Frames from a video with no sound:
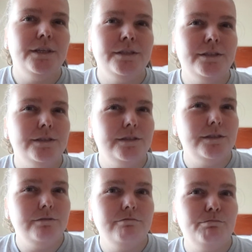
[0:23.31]
a
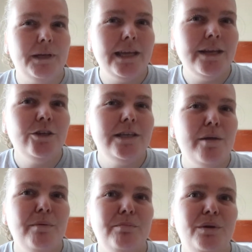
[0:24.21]
beginner
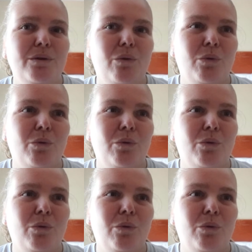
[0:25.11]
type of book